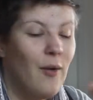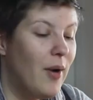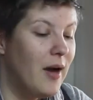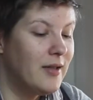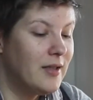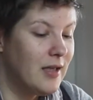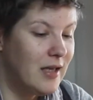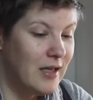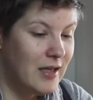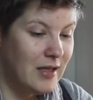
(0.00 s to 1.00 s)
one
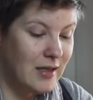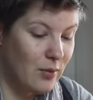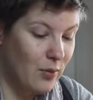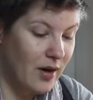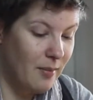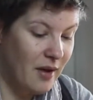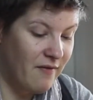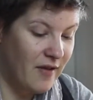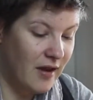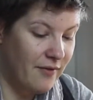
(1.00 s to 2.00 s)
is one of my
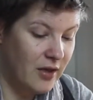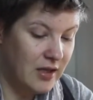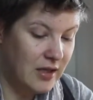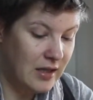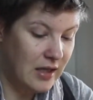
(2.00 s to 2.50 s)
favorites.